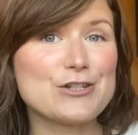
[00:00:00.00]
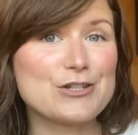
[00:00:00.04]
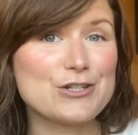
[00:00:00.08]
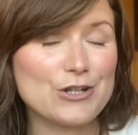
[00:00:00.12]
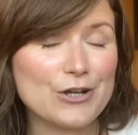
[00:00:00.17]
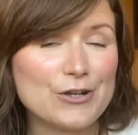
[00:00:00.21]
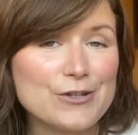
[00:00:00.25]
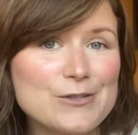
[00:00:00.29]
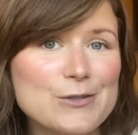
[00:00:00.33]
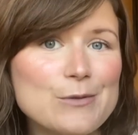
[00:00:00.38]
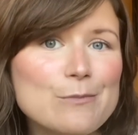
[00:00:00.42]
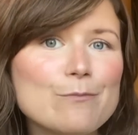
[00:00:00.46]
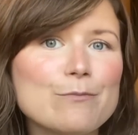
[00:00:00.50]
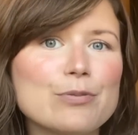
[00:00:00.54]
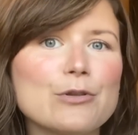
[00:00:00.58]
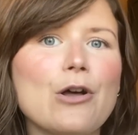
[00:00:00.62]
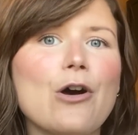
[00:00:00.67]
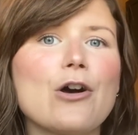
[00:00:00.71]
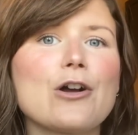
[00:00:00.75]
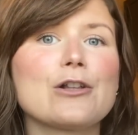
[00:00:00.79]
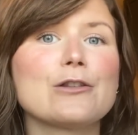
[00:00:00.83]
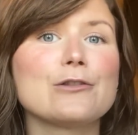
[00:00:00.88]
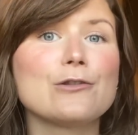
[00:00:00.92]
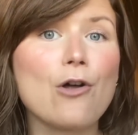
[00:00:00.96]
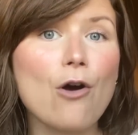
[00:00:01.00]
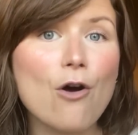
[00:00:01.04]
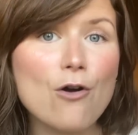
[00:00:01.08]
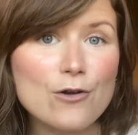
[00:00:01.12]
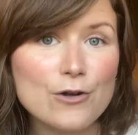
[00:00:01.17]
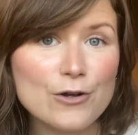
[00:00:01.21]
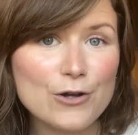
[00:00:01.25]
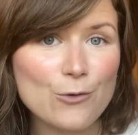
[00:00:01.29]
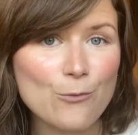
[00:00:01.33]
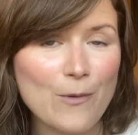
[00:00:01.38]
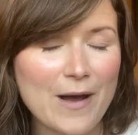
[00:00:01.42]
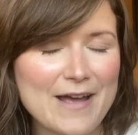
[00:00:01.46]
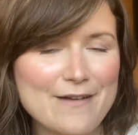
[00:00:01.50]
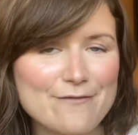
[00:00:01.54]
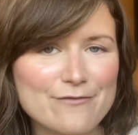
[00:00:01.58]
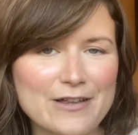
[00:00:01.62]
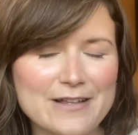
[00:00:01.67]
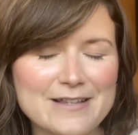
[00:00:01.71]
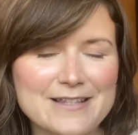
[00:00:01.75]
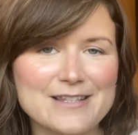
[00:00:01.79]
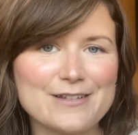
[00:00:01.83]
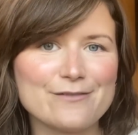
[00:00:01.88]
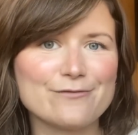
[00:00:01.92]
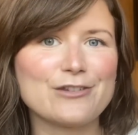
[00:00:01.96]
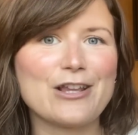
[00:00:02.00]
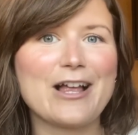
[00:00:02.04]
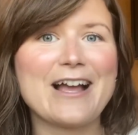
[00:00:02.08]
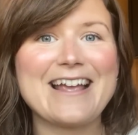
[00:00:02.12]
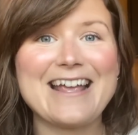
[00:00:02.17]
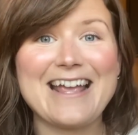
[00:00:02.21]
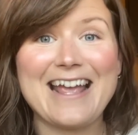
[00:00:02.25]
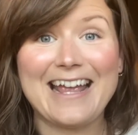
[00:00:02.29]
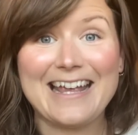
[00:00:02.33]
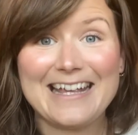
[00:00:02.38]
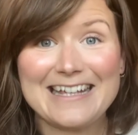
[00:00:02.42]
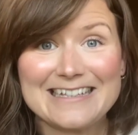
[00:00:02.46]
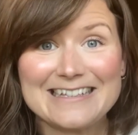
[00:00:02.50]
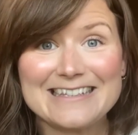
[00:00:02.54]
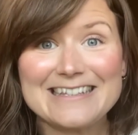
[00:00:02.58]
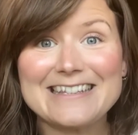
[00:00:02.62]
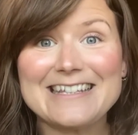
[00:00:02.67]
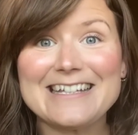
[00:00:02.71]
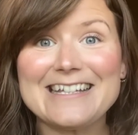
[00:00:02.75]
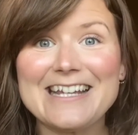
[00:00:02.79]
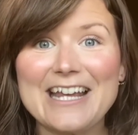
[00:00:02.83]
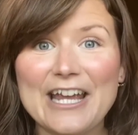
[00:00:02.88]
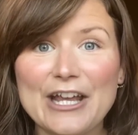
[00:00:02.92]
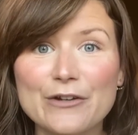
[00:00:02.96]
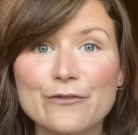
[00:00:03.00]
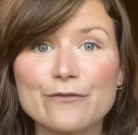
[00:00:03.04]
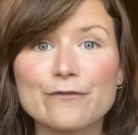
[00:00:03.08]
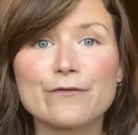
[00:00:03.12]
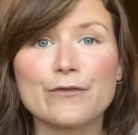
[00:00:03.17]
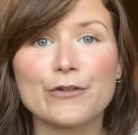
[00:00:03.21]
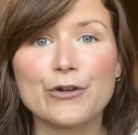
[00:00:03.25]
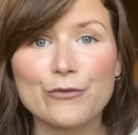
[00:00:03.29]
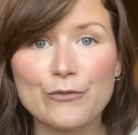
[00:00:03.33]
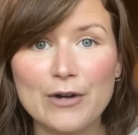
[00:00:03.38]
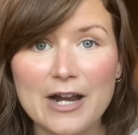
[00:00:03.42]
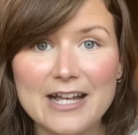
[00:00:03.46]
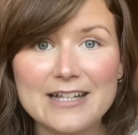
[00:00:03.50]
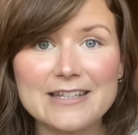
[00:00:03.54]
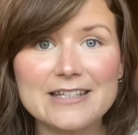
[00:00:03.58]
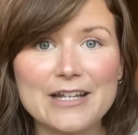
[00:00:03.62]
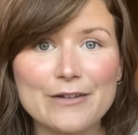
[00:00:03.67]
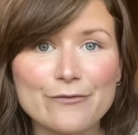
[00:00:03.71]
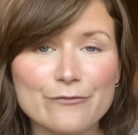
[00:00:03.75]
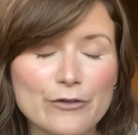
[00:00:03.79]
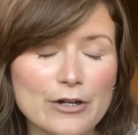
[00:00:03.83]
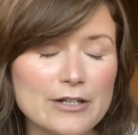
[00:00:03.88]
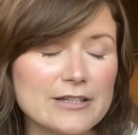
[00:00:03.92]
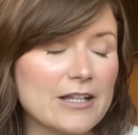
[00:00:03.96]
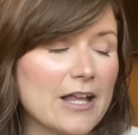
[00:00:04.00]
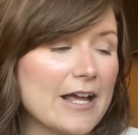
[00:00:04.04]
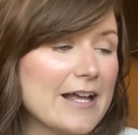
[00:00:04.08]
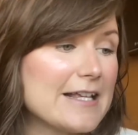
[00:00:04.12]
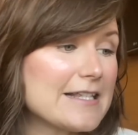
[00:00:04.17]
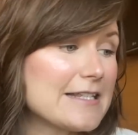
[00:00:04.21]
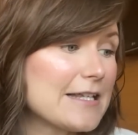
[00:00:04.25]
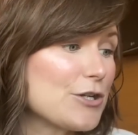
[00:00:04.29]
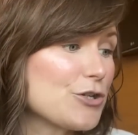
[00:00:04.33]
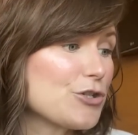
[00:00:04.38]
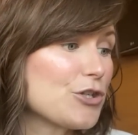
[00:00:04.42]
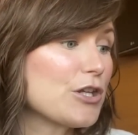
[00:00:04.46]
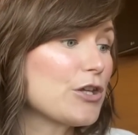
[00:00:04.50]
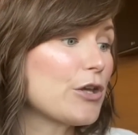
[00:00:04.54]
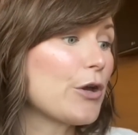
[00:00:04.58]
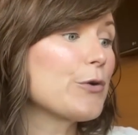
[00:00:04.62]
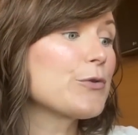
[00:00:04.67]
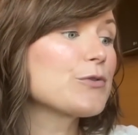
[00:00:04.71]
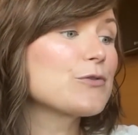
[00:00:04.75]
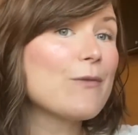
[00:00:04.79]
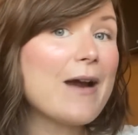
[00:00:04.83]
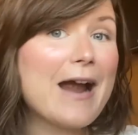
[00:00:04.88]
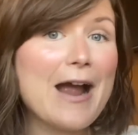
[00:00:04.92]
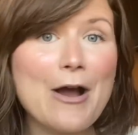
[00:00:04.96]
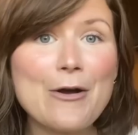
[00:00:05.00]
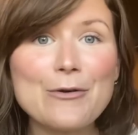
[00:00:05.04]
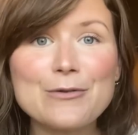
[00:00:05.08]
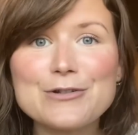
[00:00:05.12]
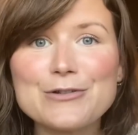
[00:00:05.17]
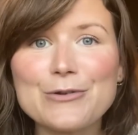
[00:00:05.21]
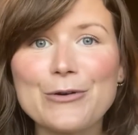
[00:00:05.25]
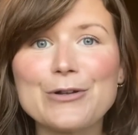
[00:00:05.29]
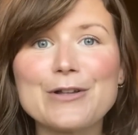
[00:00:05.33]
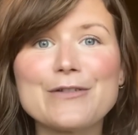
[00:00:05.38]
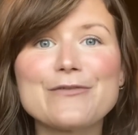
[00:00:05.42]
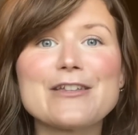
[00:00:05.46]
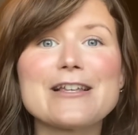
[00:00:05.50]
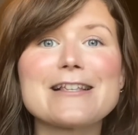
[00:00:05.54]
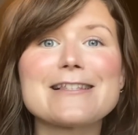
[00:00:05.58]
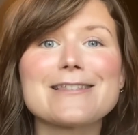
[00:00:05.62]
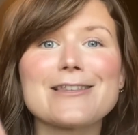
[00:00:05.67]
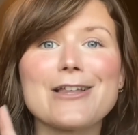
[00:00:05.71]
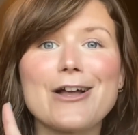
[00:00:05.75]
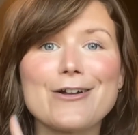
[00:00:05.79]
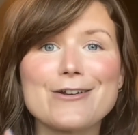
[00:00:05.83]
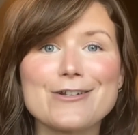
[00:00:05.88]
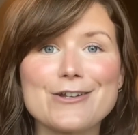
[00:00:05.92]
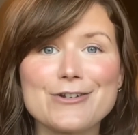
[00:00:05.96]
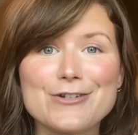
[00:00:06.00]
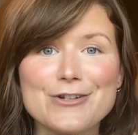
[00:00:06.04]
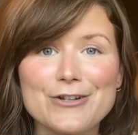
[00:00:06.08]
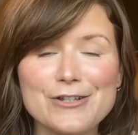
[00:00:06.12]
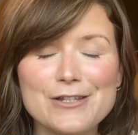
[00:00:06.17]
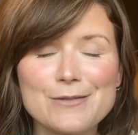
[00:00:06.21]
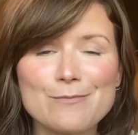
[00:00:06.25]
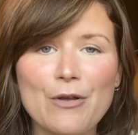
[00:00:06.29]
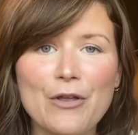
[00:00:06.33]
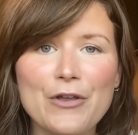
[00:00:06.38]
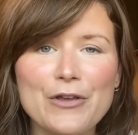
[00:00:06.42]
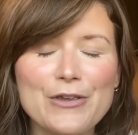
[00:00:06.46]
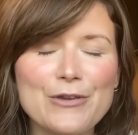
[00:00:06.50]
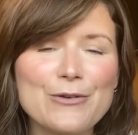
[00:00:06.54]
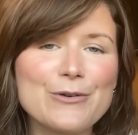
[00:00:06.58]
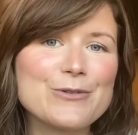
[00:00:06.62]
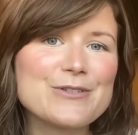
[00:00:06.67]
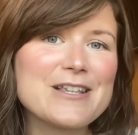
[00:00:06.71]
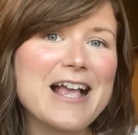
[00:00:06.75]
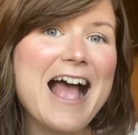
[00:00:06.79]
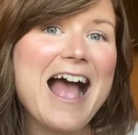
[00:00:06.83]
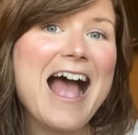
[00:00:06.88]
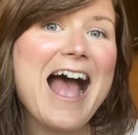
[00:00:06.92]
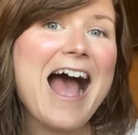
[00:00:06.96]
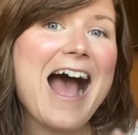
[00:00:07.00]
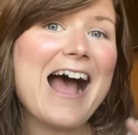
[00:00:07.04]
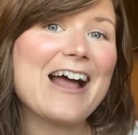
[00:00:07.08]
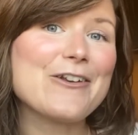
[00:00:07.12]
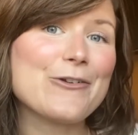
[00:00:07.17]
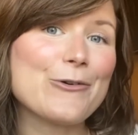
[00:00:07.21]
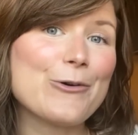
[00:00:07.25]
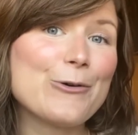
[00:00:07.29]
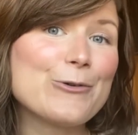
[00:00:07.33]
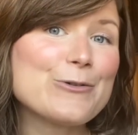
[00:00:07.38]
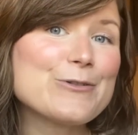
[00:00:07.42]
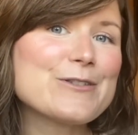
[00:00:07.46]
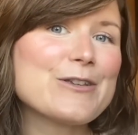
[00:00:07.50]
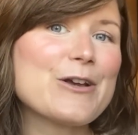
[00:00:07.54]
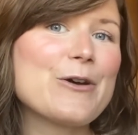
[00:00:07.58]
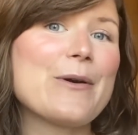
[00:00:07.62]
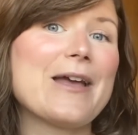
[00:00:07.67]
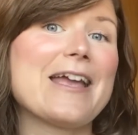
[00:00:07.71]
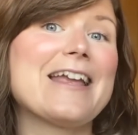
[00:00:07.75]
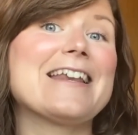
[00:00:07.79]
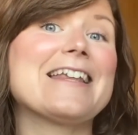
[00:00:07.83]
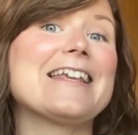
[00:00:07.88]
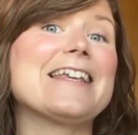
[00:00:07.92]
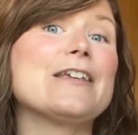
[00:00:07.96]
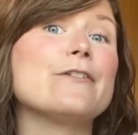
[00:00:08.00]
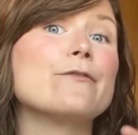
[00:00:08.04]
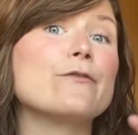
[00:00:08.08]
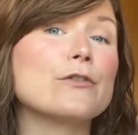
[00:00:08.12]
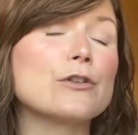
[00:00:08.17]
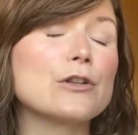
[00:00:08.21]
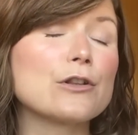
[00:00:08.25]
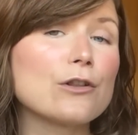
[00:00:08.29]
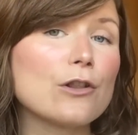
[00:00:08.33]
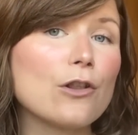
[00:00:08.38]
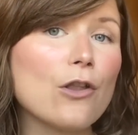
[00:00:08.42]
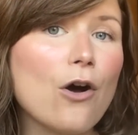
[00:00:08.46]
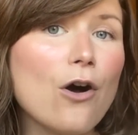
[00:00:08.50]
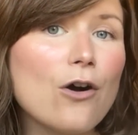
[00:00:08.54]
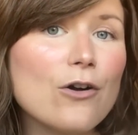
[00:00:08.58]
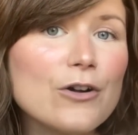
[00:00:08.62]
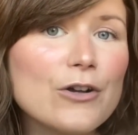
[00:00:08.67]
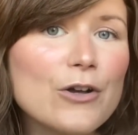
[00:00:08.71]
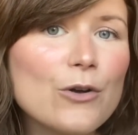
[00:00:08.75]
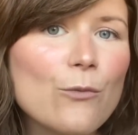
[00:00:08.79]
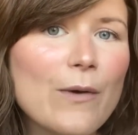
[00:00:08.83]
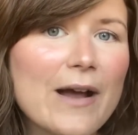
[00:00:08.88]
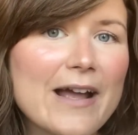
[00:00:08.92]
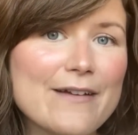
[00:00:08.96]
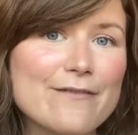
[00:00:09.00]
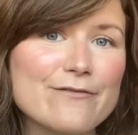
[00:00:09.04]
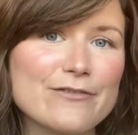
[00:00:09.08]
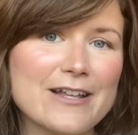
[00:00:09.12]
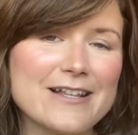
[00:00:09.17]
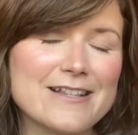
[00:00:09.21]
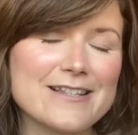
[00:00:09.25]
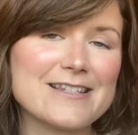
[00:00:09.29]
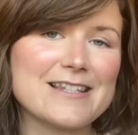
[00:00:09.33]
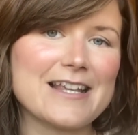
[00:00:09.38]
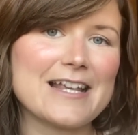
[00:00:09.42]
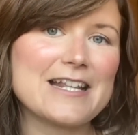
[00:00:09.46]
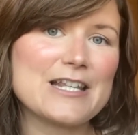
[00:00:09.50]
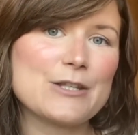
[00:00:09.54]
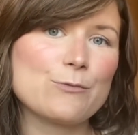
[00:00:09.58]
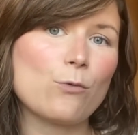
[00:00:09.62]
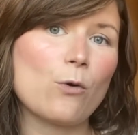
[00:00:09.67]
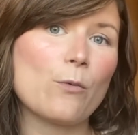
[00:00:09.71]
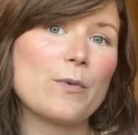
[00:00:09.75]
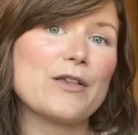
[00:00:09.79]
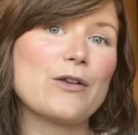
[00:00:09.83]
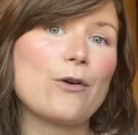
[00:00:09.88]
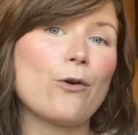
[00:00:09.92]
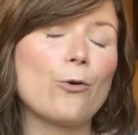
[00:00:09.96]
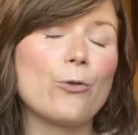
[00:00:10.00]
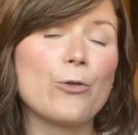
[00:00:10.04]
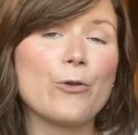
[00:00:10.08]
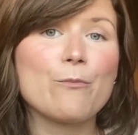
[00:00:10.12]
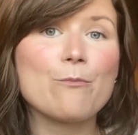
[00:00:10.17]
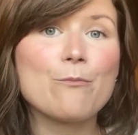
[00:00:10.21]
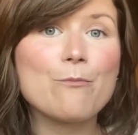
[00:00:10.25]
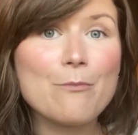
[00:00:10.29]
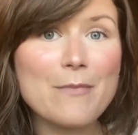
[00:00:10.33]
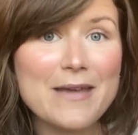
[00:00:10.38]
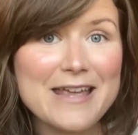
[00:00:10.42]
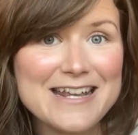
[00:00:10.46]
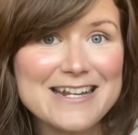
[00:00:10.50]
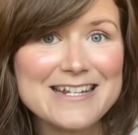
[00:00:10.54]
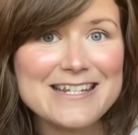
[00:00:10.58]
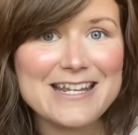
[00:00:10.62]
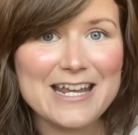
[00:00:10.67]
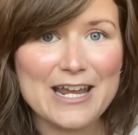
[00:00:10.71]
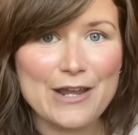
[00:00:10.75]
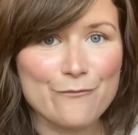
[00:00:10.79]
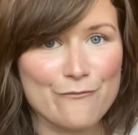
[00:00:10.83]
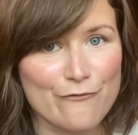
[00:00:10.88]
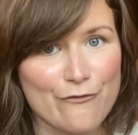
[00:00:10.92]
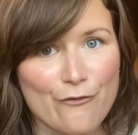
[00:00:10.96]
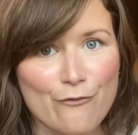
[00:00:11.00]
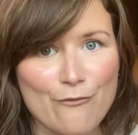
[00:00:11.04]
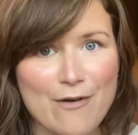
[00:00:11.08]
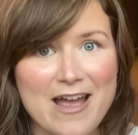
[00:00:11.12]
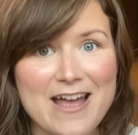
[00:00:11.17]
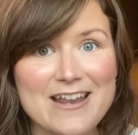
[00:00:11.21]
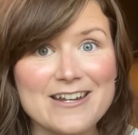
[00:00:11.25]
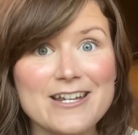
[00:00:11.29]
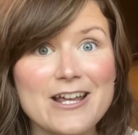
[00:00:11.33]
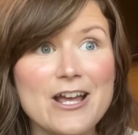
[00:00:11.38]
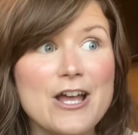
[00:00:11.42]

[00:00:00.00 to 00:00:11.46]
doesn't block longer wavelengths of light in the infrared. The infrared light essentially goes around all of these larger dust molecules and also in even longer wavelengths into what we call the mid-infrared.